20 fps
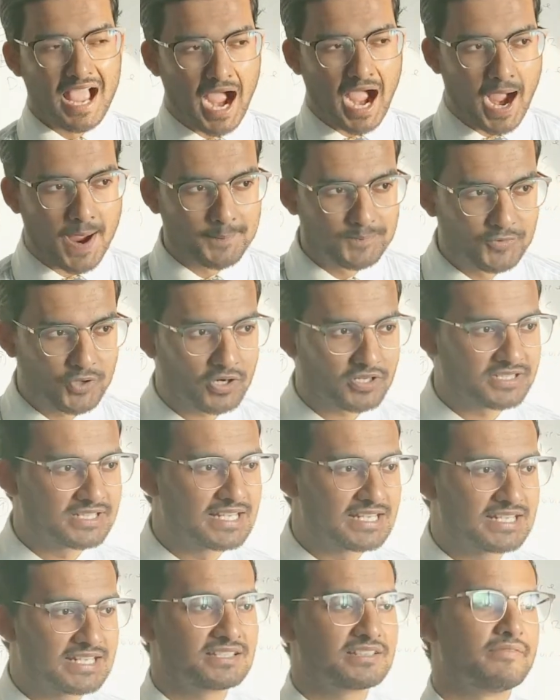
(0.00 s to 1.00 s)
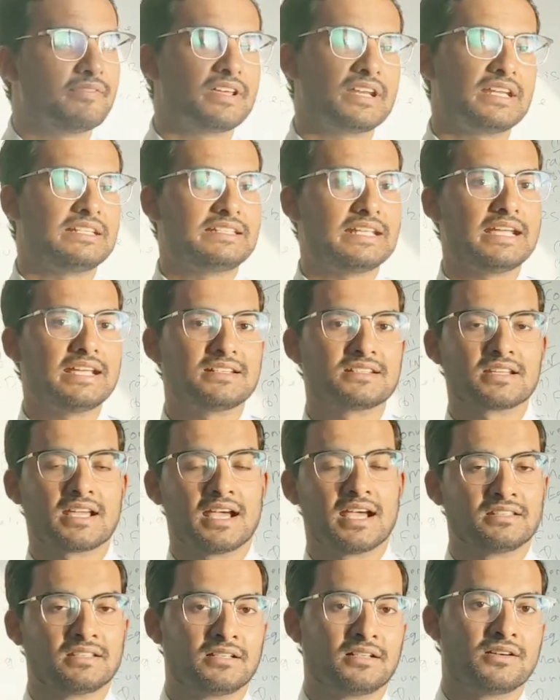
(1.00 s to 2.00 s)
I'm not getting the very date
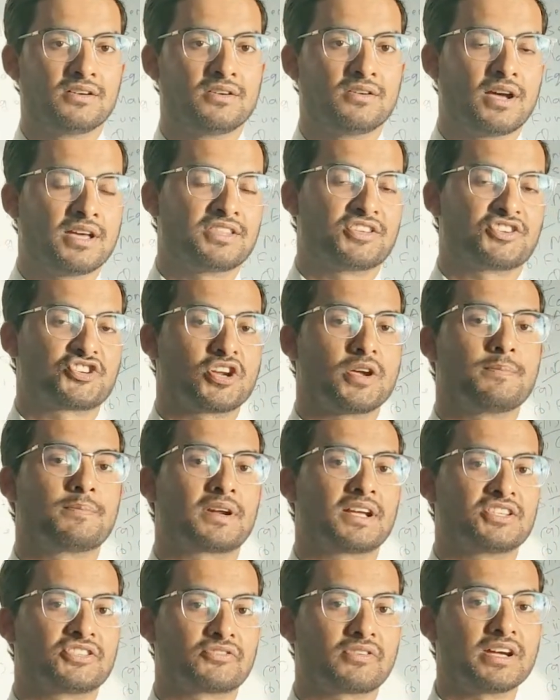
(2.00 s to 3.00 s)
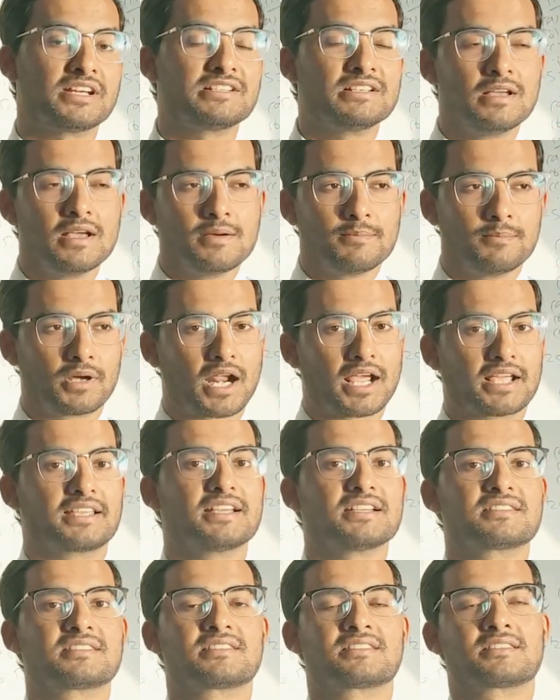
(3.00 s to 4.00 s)
and the share price right, but I
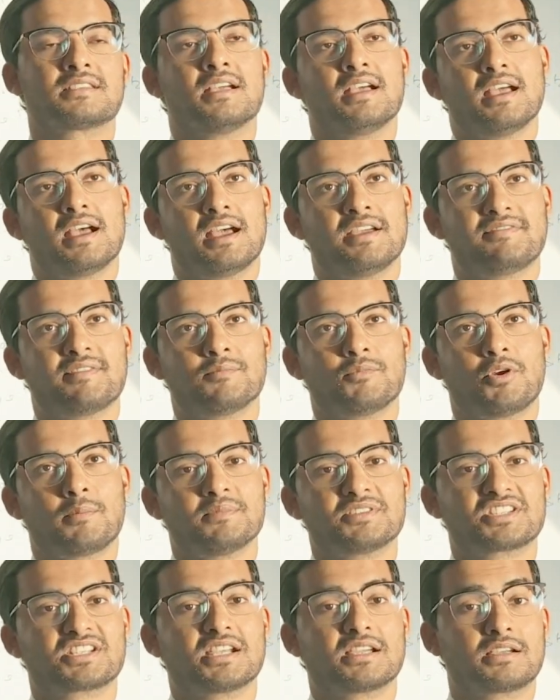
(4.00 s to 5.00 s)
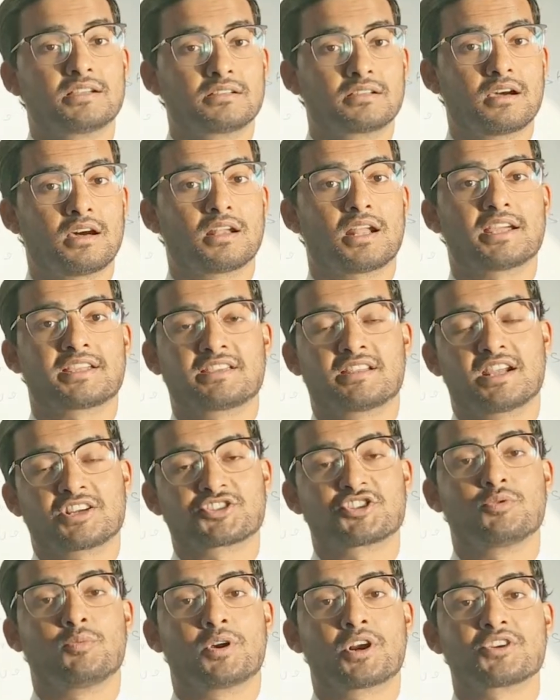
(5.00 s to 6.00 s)
guess if I'm not mistaken, Carl Icahn
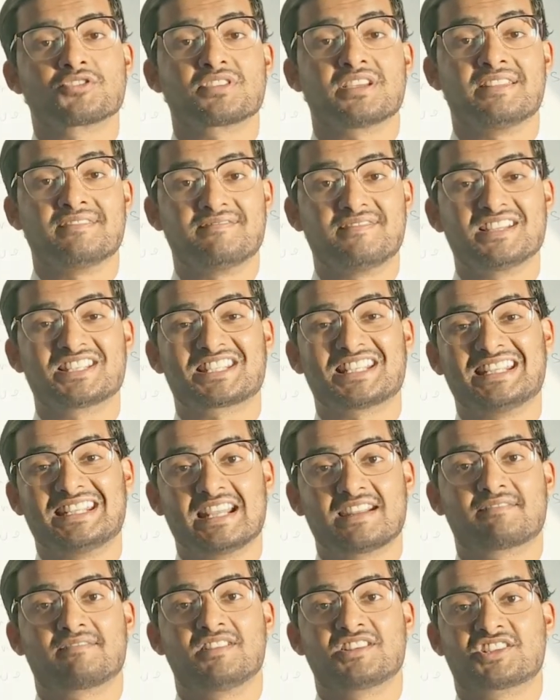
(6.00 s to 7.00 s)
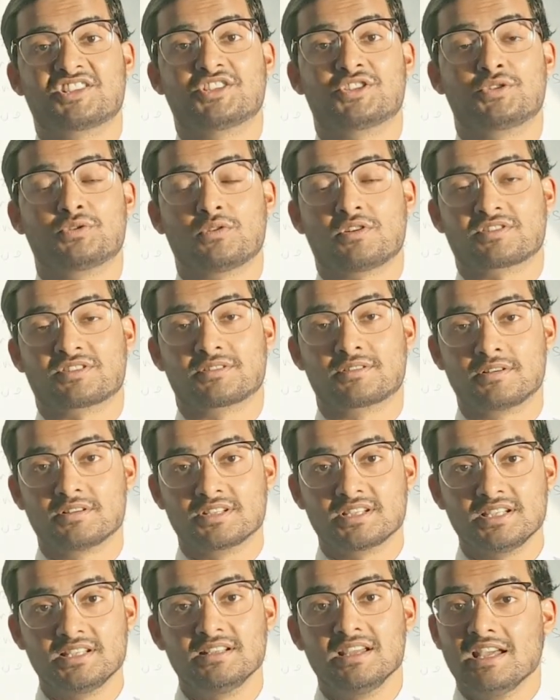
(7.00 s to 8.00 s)
actually went on to invest in Netflix in
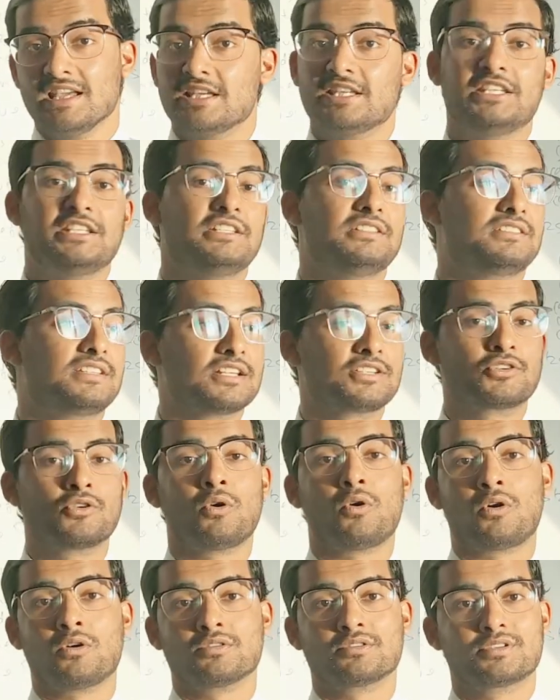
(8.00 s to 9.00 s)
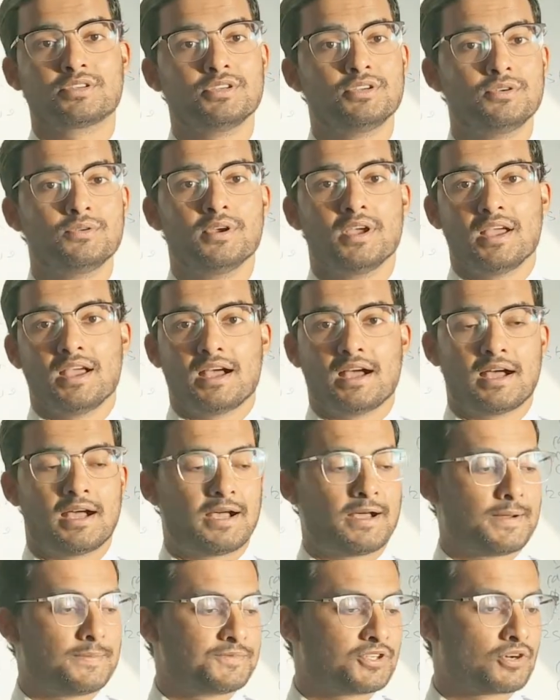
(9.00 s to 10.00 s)
2013. He did go on to
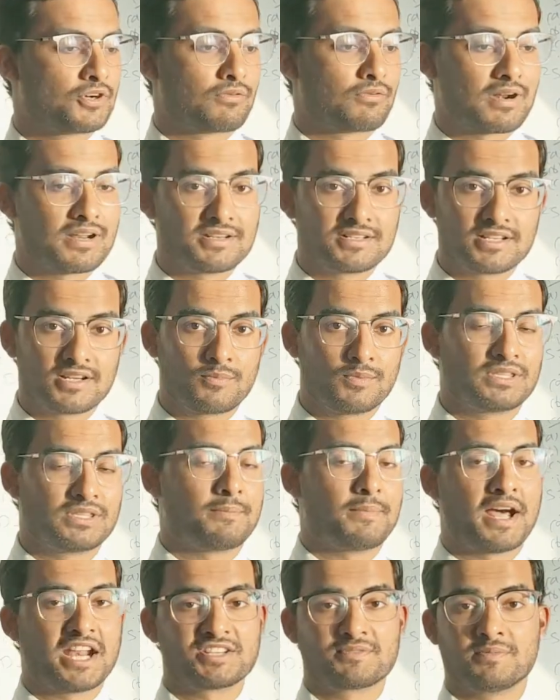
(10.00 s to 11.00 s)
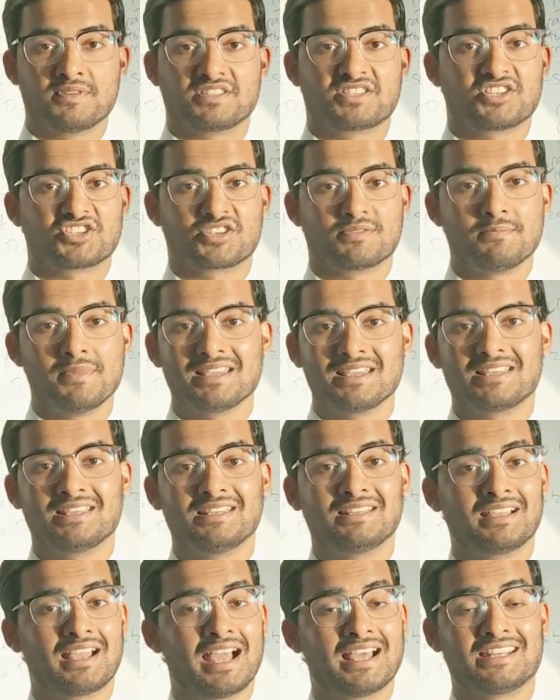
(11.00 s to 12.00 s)
render with the management decision
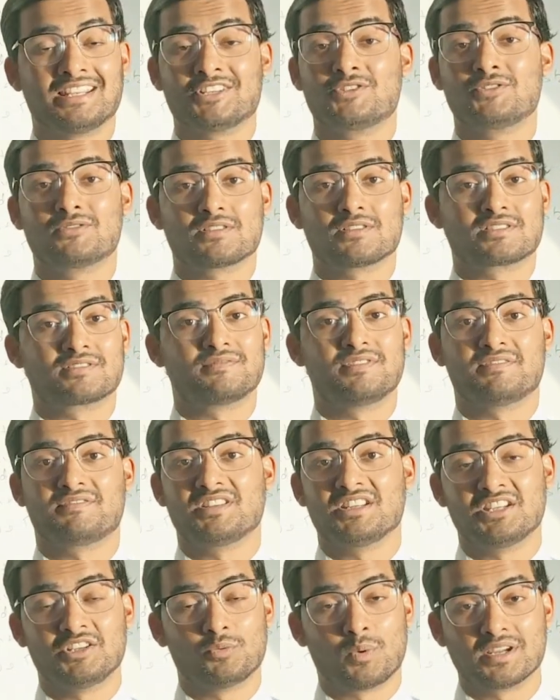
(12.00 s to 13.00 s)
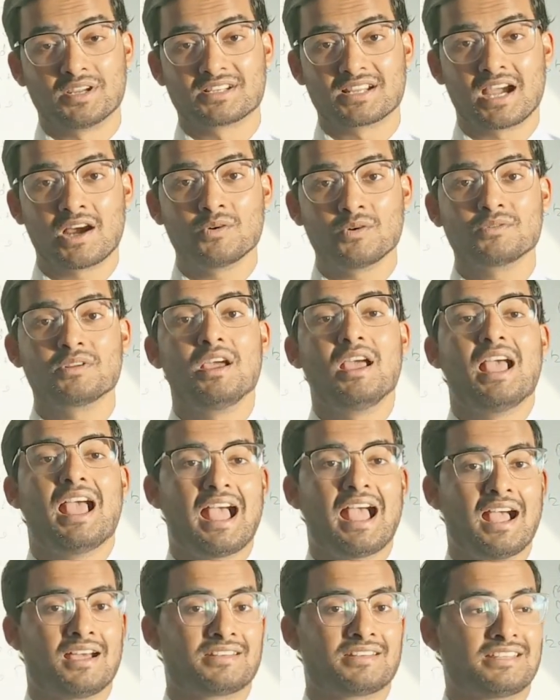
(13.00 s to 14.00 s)
making, and in 2015 he went out
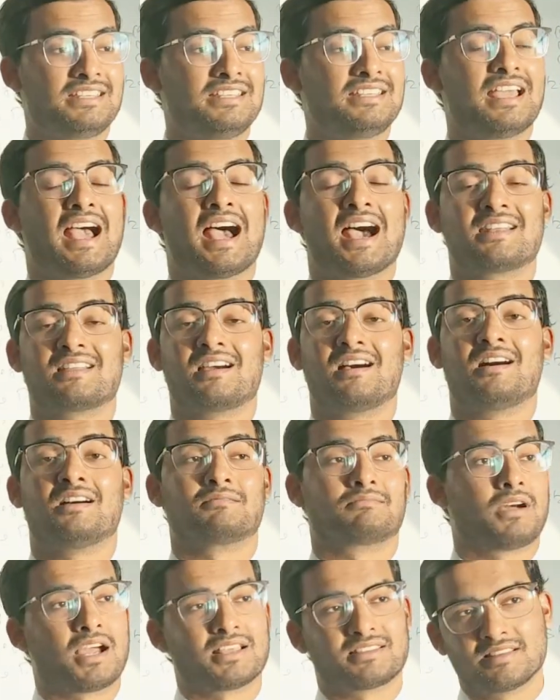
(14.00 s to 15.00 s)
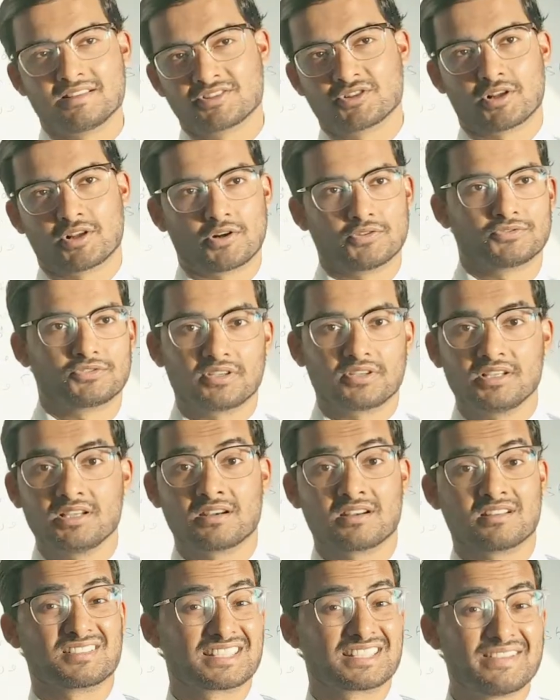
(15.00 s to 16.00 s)
and he had I think so around
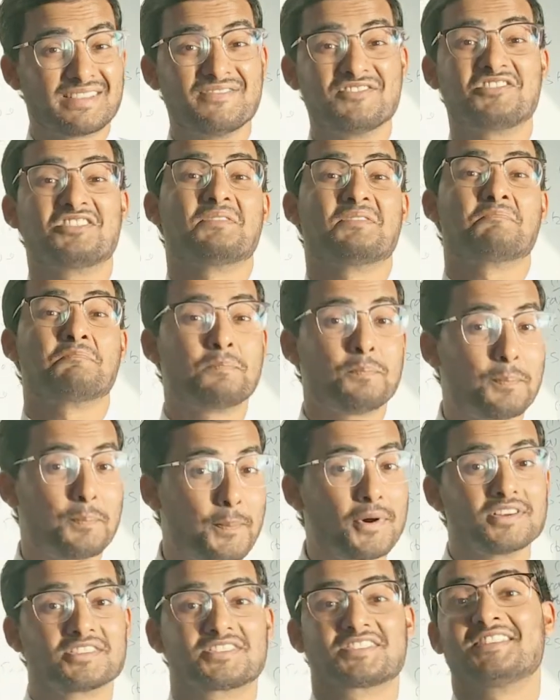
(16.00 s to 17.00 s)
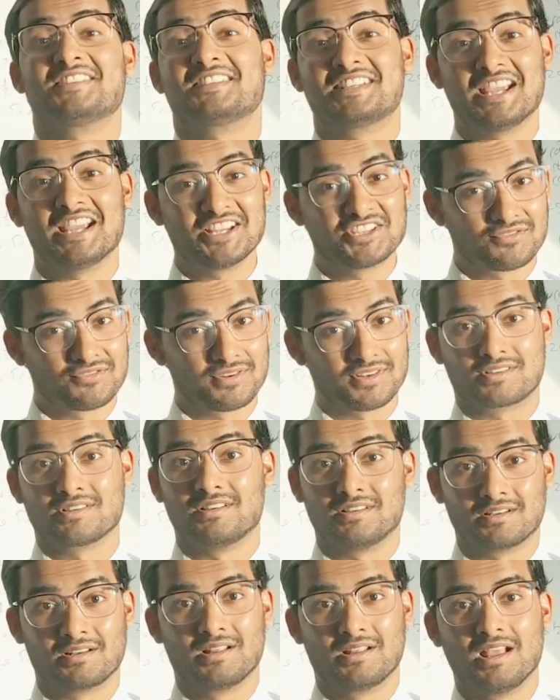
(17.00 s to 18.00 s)
370%
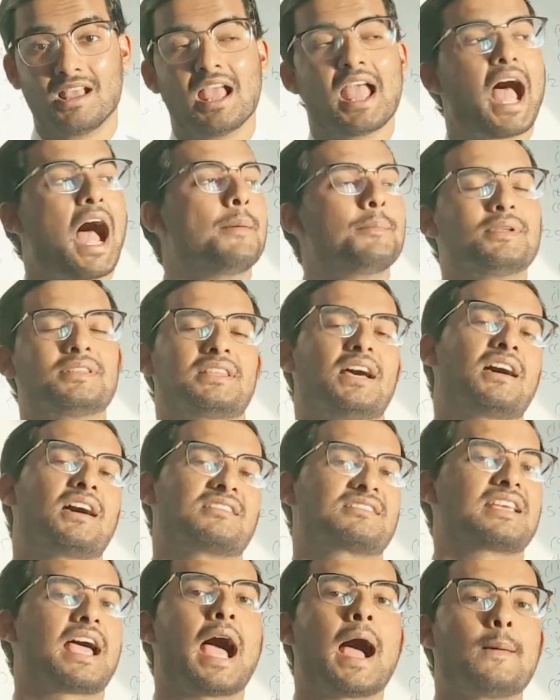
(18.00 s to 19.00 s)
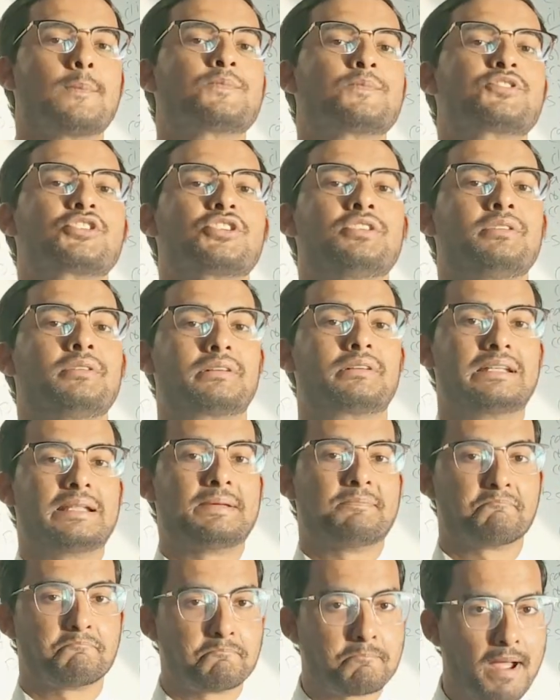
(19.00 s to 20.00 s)
return. I mean, that is absolutely
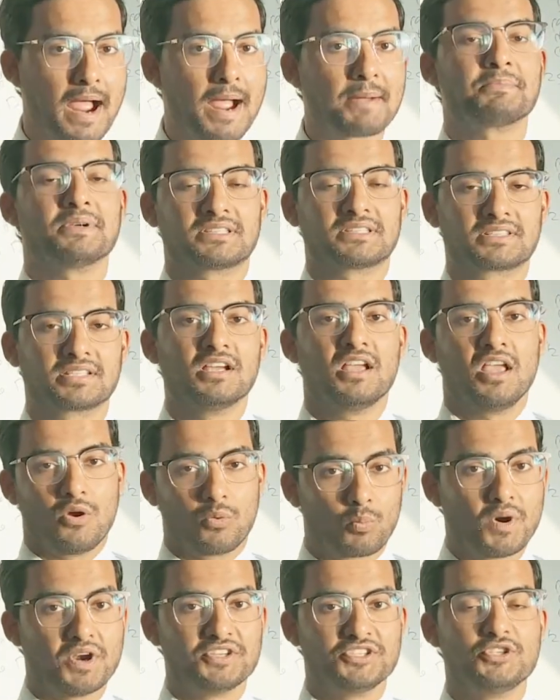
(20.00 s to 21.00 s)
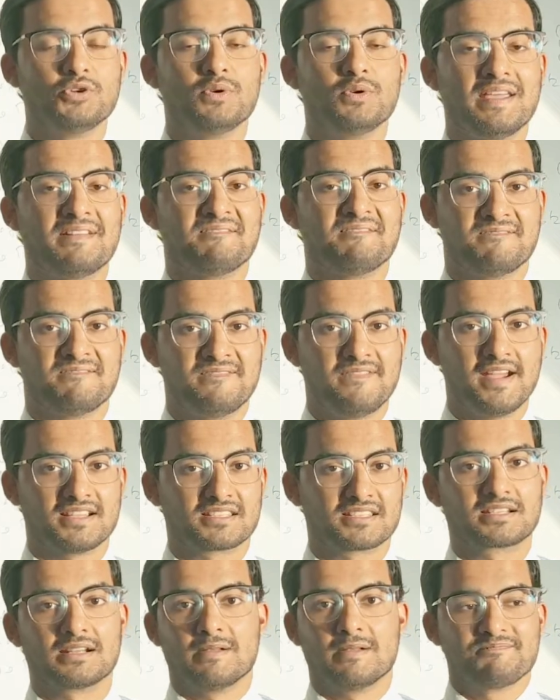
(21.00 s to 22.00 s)
mammoth when you
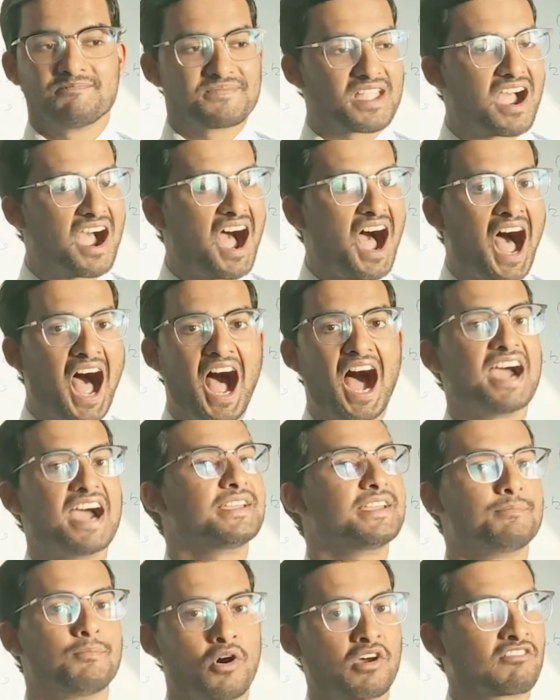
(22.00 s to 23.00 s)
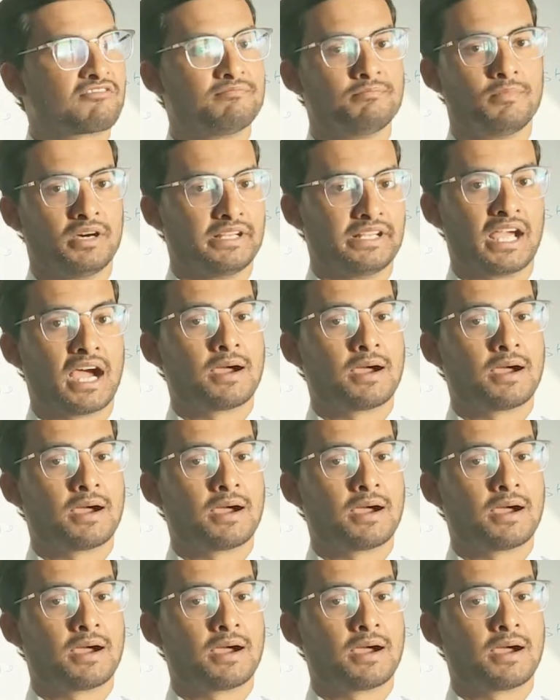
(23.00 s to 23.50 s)
invest a high amount of money.